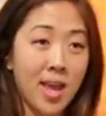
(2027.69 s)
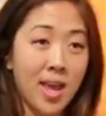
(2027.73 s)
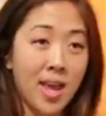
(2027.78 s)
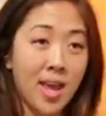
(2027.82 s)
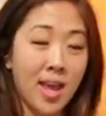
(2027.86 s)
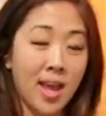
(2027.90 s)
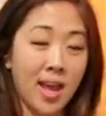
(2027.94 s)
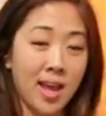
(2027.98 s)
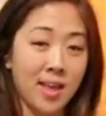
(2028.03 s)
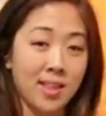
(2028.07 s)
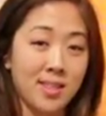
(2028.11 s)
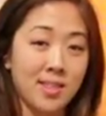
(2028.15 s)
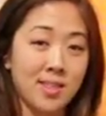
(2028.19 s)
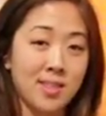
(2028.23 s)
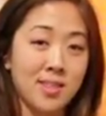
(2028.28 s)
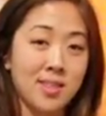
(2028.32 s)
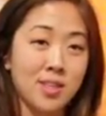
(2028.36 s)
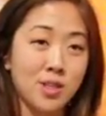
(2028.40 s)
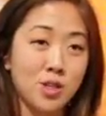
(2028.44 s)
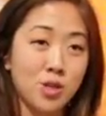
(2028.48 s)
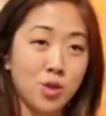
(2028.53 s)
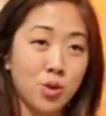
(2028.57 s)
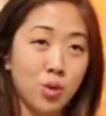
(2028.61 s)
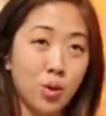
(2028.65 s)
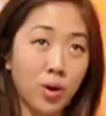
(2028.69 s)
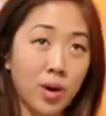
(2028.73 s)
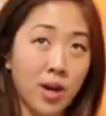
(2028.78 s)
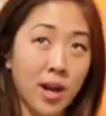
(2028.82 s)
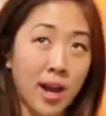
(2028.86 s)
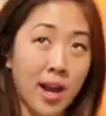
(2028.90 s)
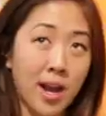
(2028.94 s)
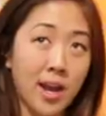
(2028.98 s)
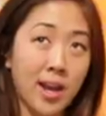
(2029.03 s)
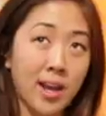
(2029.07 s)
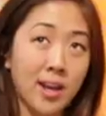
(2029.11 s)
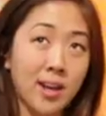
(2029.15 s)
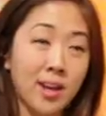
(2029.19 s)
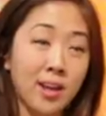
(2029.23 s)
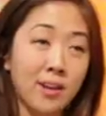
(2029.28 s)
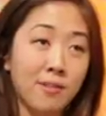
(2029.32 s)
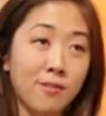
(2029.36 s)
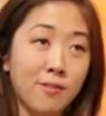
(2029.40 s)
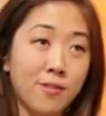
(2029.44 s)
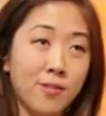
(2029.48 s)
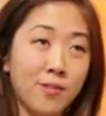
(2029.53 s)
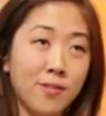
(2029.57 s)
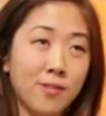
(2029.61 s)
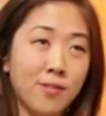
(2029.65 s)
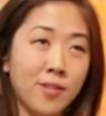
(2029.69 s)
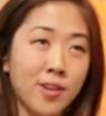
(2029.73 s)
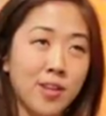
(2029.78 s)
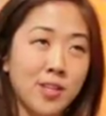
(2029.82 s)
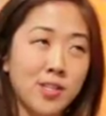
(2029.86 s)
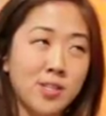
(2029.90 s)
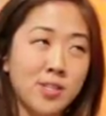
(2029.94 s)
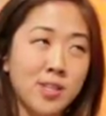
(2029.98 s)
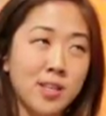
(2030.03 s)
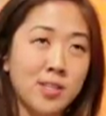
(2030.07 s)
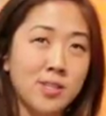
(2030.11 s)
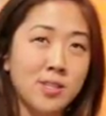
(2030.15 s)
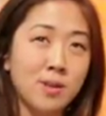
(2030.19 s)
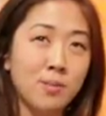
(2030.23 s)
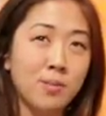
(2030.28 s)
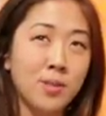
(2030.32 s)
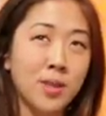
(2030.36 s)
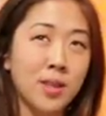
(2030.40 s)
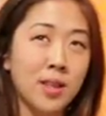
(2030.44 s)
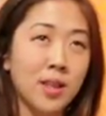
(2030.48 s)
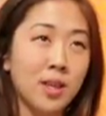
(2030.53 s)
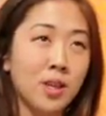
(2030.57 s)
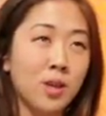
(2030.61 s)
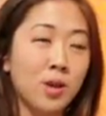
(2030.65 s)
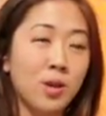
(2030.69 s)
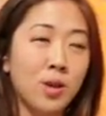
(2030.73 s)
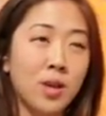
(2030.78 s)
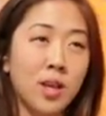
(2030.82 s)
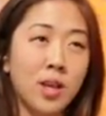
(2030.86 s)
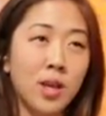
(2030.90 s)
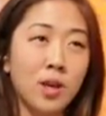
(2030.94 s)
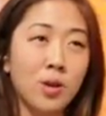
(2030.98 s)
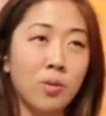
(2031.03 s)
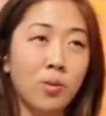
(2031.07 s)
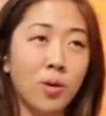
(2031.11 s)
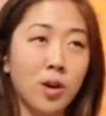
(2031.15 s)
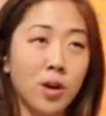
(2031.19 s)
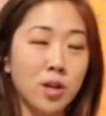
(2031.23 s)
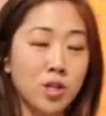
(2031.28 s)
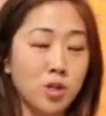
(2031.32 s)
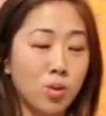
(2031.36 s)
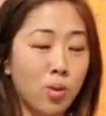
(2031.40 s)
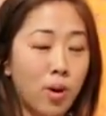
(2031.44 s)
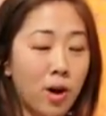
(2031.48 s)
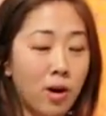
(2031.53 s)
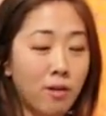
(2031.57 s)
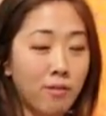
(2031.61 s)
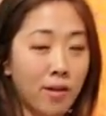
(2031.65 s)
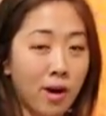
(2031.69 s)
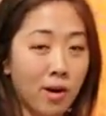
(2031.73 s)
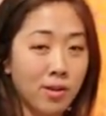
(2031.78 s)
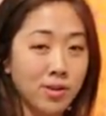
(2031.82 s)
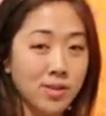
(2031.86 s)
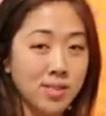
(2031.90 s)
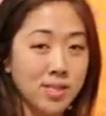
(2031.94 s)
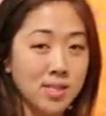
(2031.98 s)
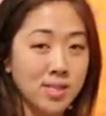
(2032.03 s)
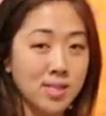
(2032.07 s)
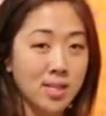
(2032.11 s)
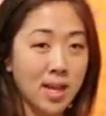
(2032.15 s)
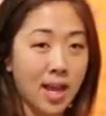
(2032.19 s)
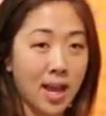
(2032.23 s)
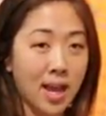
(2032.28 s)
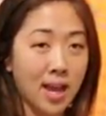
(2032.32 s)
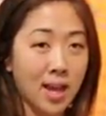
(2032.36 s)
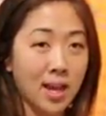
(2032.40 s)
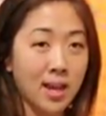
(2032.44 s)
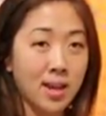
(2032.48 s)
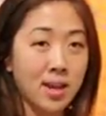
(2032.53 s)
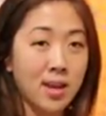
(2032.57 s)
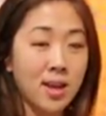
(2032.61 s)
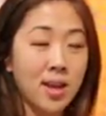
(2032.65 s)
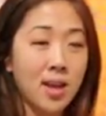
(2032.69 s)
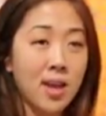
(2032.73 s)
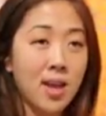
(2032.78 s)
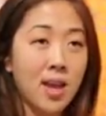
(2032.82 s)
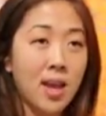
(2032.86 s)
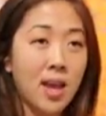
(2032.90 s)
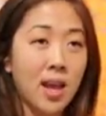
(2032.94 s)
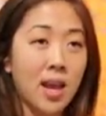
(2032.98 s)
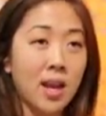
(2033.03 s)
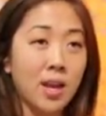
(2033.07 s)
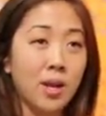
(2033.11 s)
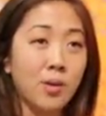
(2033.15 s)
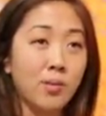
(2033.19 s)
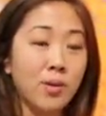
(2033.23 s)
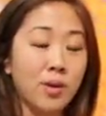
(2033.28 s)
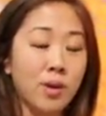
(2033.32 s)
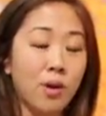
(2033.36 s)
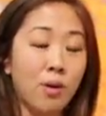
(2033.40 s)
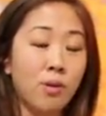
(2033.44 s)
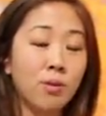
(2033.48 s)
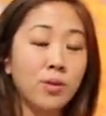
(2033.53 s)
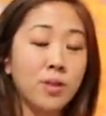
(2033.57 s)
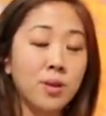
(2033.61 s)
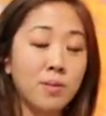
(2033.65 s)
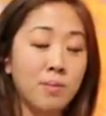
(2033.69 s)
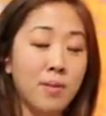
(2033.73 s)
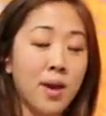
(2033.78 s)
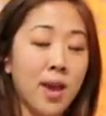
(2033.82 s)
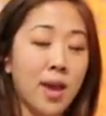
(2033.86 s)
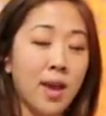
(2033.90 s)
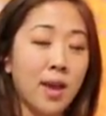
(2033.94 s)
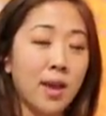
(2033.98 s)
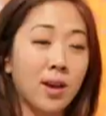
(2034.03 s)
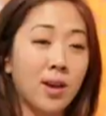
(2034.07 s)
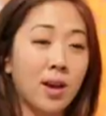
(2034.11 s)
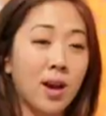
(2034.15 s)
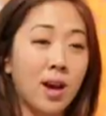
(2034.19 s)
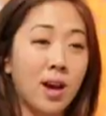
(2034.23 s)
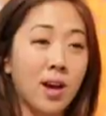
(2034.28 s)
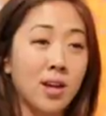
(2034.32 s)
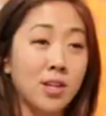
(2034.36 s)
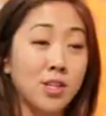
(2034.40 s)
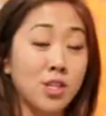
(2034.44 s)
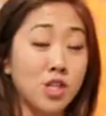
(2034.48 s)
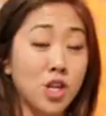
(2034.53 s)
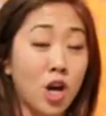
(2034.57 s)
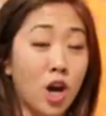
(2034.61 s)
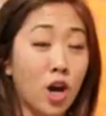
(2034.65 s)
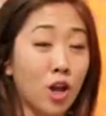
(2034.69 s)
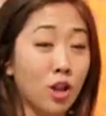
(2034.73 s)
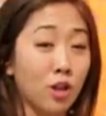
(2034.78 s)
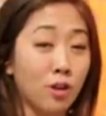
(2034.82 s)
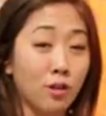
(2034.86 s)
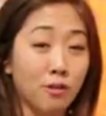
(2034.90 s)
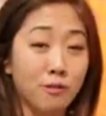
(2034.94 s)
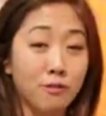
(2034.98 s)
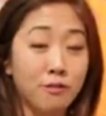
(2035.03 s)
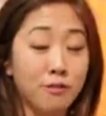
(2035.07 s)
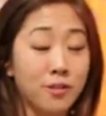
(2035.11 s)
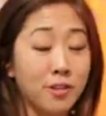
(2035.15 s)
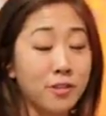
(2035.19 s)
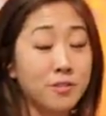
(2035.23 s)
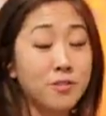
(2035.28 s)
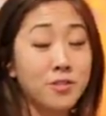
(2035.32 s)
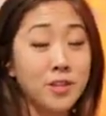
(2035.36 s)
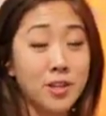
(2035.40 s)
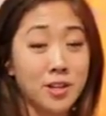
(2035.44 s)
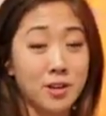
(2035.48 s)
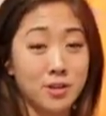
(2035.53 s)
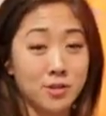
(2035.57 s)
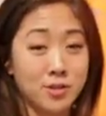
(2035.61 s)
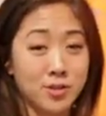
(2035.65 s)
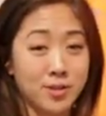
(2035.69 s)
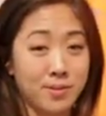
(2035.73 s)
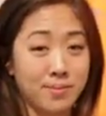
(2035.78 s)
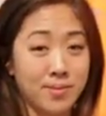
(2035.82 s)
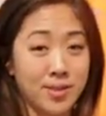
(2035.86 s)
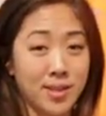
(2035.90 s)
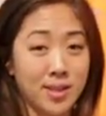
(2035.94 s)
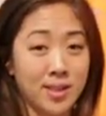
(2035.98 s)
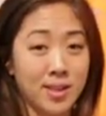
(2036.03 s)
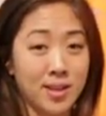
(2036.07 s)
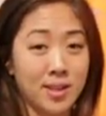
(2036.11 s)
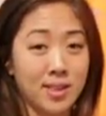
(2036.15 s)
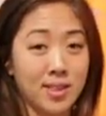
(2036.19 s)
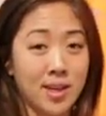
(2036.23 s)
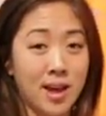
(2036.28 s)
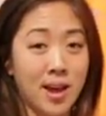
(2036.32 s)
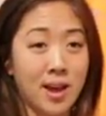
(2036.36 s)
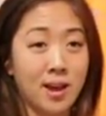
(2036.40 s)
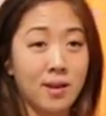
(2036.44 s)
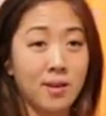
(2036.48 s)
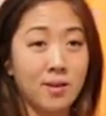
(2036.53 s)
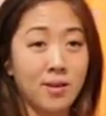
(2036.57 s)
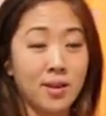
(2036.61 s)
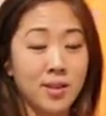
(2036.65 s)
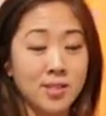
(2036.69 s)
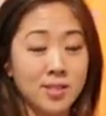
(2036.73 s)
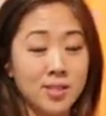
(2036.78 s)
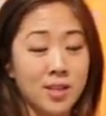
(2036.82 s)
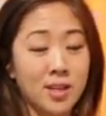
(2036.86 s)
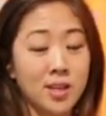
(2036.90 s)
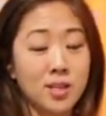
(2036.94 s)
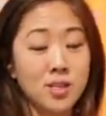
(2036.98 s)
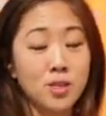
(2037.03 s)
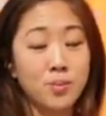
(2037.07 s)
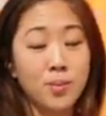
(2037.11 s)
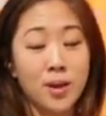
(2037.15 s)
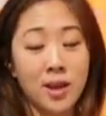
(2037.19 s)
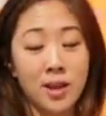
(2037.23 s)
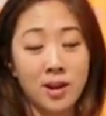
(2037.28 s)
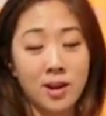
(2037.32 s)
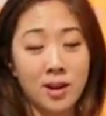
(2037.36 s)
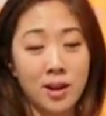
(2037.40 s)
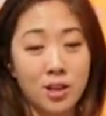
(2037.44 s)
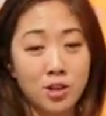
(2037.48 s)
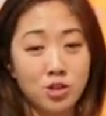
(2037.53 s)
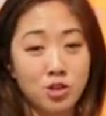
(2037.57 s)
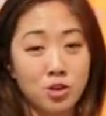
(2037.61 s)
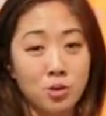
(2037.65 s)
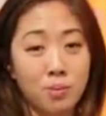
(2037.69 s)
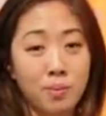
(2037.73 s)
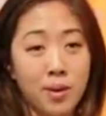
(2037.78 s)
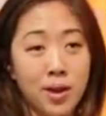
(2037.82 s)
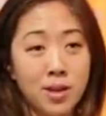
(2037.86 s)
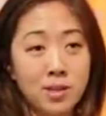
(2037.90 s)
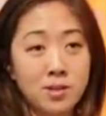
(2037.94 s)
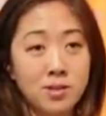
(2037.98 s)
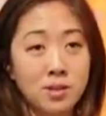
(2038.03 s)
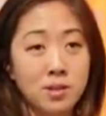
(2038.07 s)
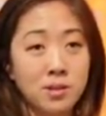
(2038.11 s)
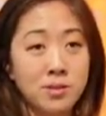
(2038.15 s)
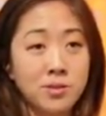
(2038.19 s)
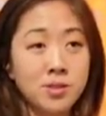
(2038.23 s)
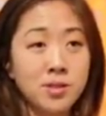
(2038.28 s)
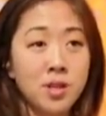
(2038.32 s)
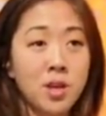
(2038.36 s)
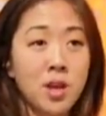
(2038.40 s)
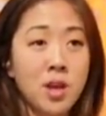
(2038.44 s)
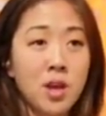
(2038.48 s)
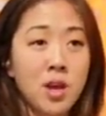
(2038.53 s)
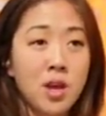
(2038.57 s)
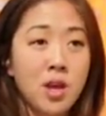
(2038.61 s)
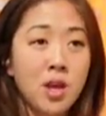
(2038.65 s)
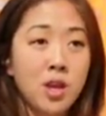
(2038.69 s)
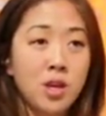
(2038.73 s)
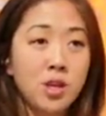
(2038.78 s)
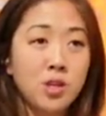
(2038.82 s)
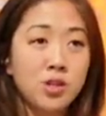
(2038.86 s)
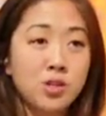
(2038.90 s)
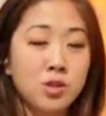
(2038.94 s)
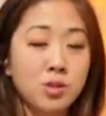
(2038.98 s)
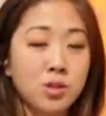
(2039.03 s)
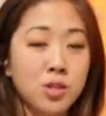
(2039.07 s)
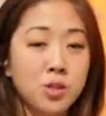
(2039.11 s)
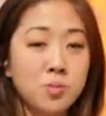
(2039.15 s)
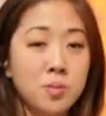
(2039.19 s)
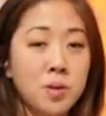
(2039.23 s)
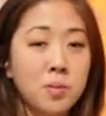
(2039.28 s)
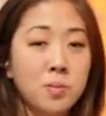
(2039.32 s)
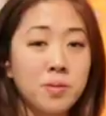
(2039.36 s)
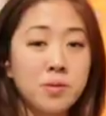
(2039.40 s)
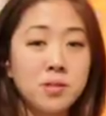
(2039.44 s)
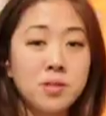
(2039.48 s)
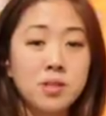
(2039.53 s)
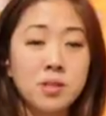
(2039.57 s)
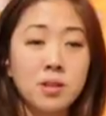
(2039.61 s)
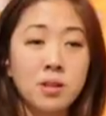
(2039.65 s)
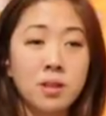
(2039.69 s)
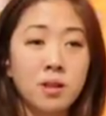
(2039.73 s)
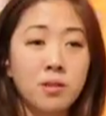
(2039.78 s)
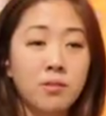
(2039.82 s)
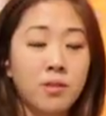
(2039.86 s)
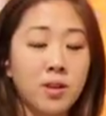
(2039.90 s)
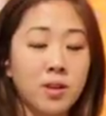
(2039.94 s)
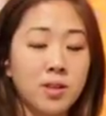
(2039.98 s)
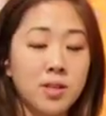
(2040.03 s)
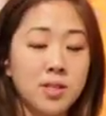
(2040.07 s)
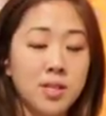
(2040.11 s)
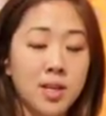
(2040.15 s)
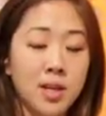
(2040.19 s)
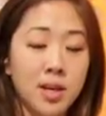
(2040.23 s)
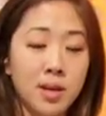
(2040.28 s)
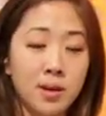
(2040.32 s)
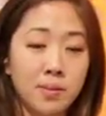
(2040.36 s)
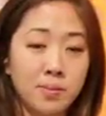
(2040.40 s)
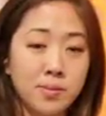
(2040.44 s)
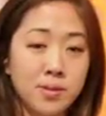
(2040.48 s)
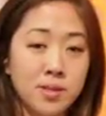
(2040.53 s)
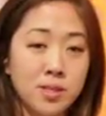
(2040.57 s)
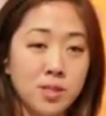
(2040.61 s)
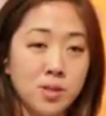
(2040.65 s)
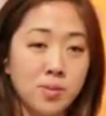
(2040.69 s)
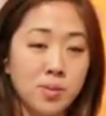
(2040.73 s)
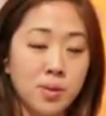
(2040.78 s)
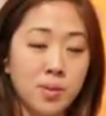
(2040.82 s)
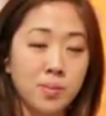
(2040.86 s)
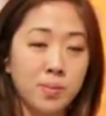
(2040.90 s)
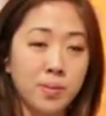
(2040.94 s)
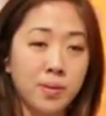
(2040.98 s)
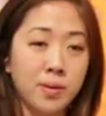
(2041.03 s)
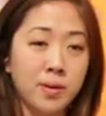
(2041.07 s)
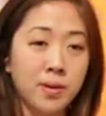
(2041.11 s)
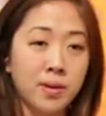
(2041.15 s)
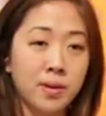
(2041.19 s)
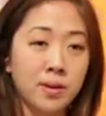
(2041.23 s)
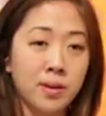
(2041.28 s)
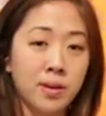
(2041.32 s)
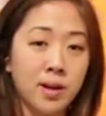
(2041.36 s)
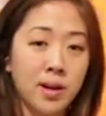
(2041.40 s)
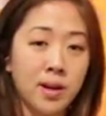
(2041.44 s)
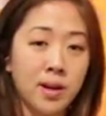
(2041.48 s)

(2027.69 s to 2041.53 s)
and the tour guide, if he said something like he could work 12 hours a day and he would only make $1.50 or something like that, because they get paid in national pesos. So these people still live on tips. These people,